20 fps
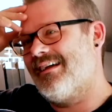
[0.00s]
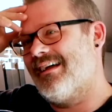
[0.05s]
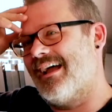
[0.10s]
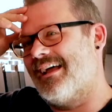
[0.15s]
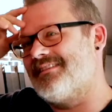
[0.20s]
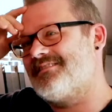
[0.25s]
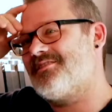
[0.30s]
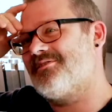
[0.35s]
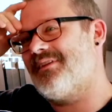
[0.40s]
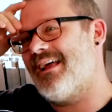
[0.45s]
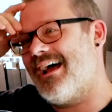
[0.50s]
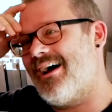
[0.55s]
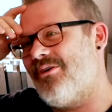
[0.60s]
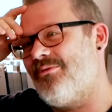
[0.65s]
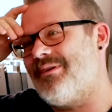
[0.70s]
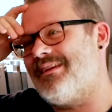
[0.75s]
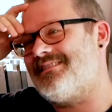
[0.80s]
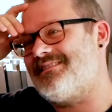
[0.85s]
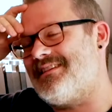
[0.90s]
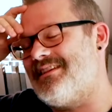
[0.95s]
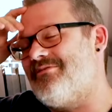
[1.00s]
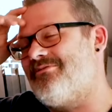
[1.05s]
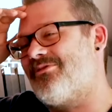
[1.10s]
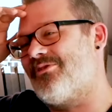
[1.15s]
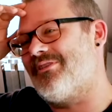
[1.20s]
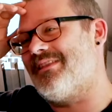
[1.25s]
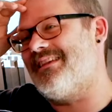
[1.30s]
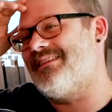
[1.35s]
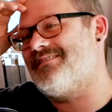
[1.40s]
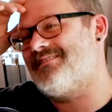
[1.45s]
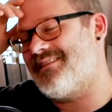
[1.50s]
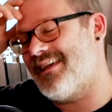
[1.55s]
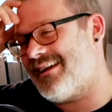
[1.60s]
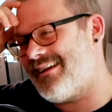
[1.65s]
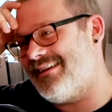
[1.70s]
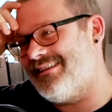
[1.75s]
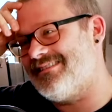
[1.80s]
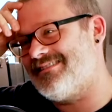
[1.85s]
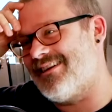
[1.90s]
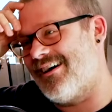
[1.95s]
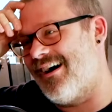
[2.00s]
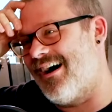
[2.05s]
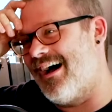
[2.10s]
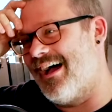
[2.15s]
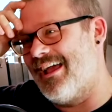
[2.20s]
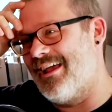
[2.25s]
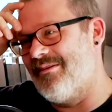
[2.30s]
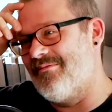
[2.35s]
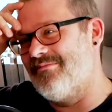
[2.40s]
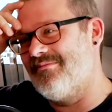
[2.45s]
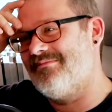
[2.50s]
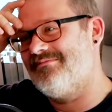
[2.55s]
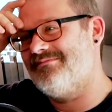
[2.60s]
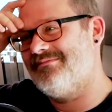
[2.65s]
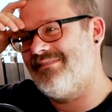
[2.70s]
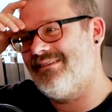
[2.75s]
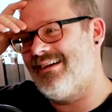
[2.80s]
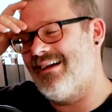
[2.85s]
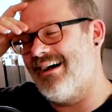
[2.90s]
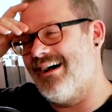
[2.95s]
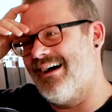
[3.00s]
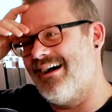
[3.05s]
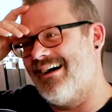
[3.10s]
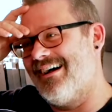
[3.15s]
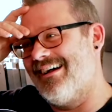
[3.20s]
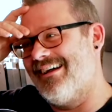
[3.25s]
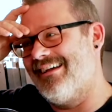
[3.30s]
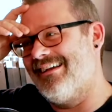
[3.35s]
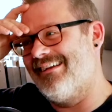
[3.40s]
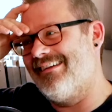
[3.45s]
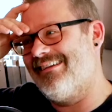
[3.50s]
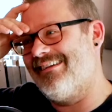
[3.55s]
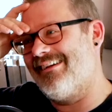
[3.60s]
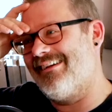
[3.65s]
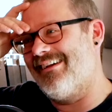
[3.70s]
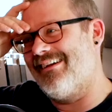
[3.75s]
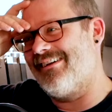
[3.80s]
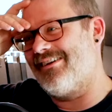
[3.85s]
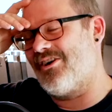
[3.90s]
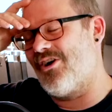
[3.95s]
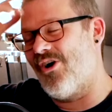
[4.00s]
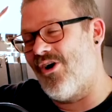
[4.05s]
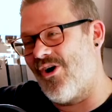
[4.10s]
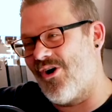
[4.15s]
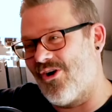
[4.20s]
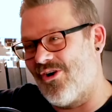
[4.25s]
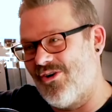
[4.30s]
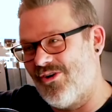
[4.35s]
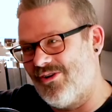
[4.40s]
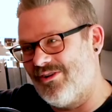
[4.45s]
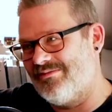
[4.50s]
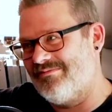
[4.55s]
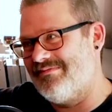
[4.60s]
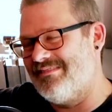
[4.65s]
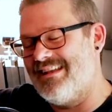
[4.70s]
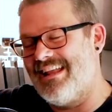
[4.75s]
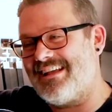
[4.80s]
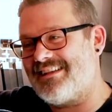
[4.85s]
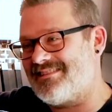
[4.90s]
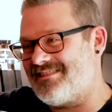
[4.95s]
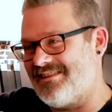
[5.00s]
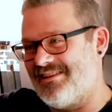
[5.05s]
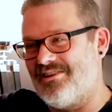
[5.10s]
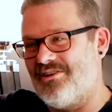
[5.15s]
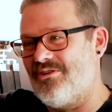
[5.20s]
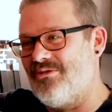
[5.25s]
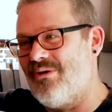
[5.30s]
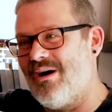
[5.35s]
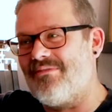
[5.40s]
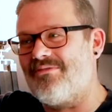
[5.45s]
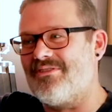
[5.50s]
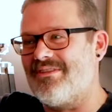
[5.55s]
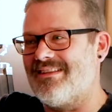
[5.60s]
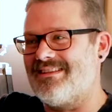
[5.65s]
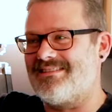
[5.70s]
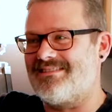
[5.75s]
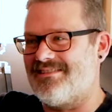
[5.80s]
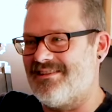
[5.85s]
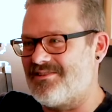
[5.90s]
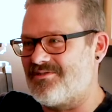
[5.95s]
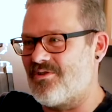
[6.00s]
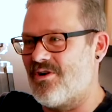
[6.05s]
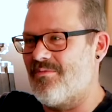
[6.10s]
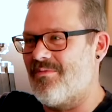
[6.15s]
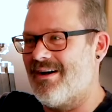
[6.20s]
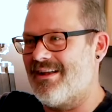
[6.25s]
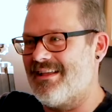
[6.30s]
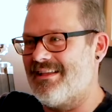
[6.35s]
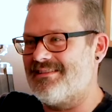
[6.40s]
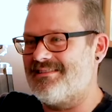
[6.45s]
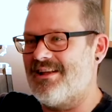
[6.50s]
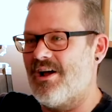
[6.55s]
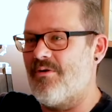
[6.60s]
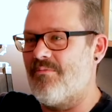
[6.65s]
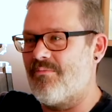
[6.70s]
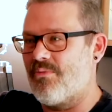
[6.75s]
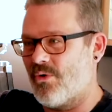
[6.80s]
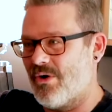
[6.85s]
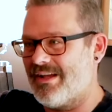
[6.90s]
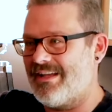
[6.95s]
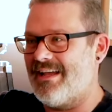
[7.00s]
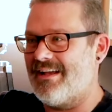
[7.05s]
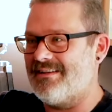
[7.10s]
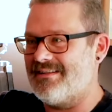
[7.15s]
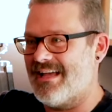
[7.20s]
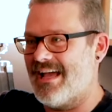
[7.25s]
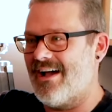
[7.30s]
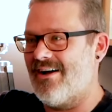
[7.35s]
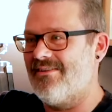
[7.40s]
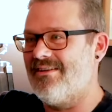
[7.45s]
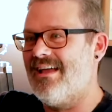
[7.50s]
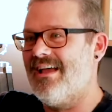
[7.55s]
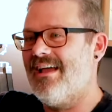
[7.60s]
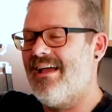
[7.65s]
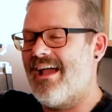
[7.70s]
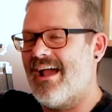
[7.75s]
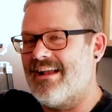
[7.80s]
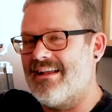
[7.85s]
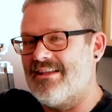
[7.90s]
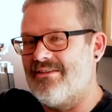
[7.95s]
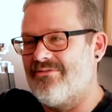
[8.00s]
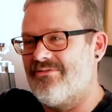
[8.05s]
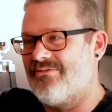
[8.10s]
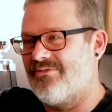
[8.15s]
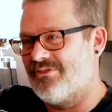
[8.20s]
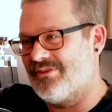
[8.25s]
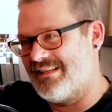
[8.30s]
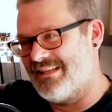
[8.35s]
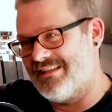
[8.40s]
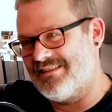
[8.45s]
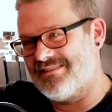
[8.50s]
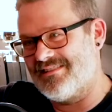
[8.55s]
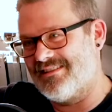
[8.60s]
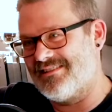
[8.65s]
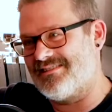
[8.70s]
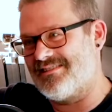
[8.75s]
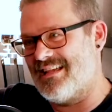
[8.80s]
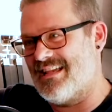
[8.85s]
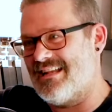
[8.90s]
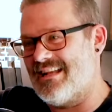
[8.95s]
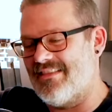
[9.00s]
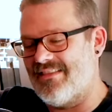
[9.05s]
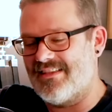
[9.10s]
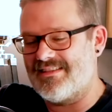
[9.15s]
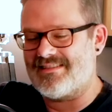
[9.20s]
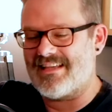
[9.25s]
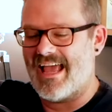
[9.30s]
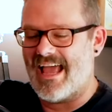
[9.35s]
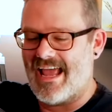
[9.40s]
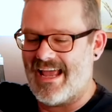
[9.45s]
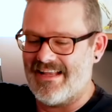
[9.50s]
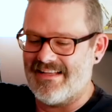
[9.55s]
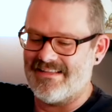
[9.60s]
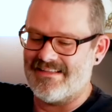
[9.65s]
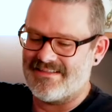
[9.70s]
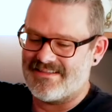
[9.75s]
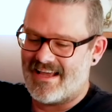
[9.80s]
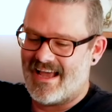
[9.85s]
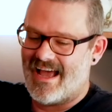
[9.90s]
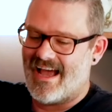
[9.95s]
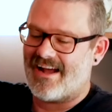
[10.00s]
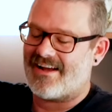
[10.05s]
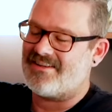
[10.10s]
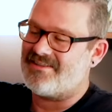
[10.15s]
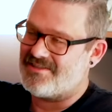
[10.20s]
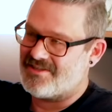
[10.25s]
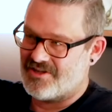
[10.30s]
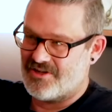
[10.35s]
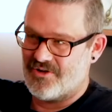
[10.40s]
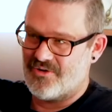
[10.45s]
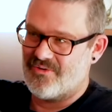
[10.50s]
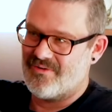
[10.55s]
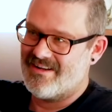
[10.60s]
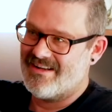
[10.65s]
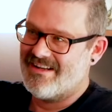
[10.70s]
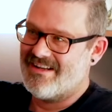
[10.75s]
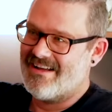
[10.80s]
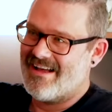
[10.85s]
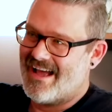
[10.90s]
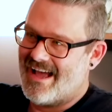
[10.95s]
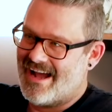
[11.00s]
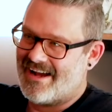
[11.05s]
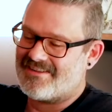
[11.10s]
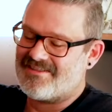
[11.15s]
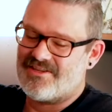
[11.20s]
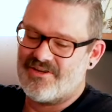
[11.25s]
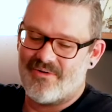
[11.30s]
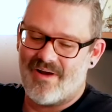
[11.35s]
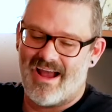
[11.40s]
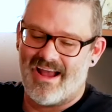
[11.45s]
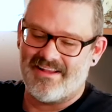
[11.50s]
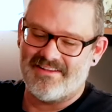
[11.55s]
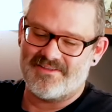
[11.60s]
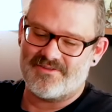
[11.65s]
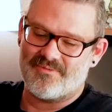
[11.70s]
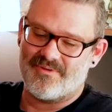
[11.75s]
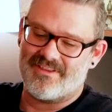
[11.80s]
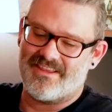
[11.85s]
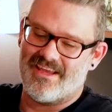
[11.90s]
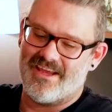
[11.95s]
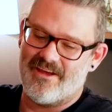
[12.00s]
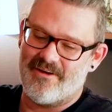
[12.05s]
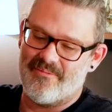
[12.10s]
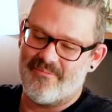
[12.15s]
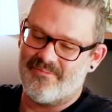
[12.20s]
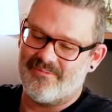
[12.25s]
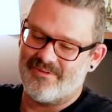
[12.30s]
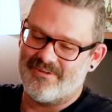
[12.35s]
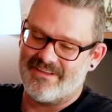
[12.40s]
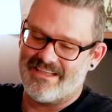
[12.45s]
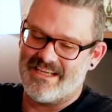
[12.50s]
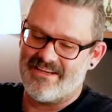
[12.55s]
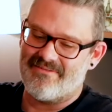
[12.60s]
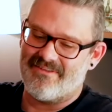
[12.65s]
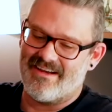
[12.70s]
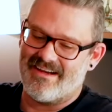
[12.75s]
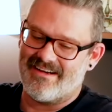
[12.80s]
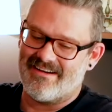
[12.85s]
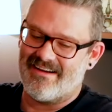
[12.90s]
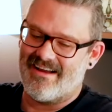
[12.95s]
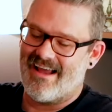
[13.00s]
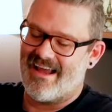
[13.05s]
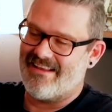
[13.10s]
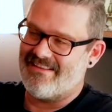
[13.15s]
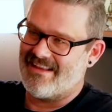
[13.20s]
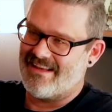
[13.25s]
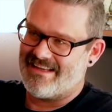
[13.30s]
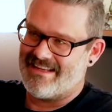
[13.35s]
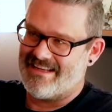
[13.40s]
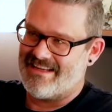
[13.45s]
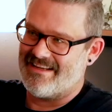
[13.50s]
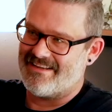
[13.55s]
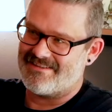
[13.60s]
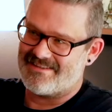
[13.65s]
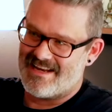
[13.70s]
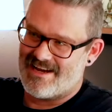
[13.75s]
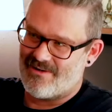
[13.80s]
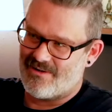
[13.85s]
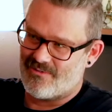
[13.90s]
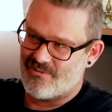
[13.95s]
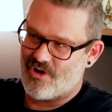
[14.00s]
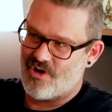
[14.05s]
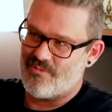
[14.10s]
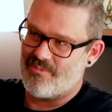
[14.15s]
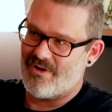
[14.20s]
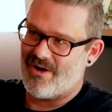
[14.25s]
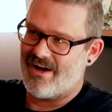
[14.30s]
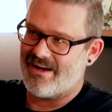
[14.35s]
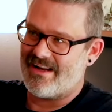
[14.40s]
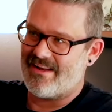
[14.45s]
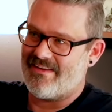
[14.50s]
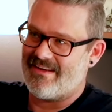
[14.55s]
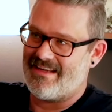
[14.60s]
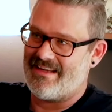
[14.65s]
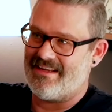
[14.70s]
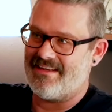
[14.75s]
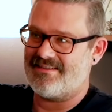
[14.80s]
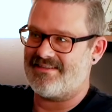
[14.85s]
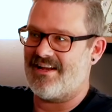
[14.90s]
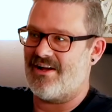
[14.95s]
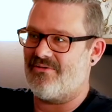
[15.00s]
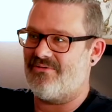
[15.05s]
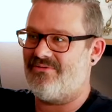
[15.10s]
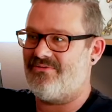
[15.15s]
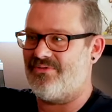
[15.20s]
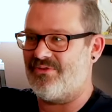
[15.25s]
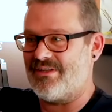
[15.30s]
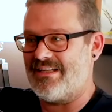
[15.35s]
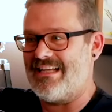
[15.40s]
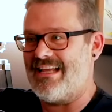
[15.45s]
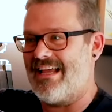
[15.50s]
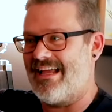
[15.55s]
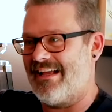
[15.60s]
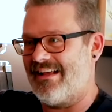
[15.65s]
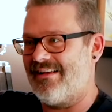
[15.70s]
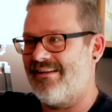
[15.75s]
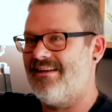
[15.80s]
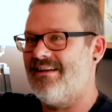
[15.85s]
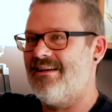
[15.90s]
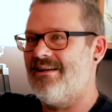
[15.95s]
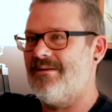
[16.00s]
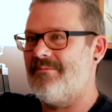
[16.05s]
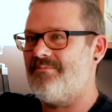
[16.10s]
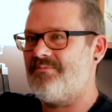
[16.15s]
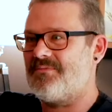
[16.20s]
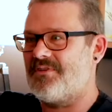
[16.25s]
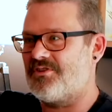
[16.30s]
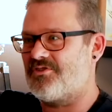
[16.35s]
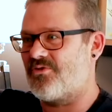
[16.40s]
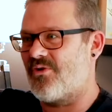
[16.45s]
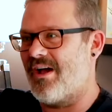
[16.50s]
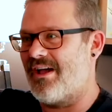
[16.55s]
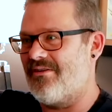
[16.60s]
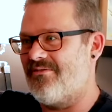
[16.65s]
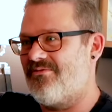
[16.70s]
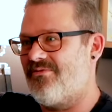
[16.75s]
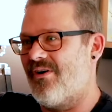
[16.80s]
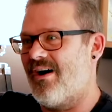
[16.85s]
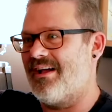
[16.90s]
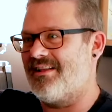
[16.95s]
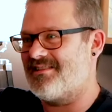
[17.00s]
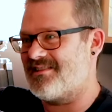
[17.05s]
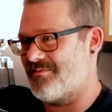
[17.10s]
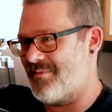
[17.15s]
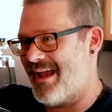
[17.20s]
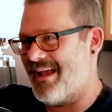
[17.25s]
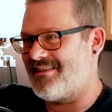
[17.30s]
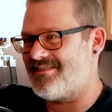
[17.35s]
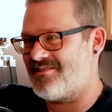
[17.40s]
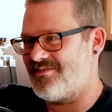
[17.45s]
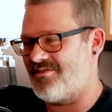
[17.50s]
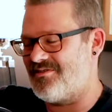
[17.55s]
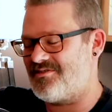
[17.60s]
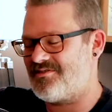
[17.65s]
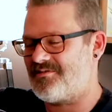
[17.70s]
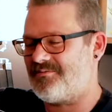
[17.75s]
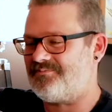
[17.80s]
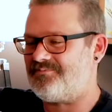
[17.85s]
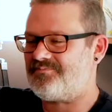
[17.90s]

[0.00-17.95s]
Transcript: And so now we see for the second time uh, Carl Nixon, whoever this this robot is now breaking down and he flees the scene and this ends act 2. Act 2 ends with him leaving and that he is now a robot and he is now fleeing to try and find some answers.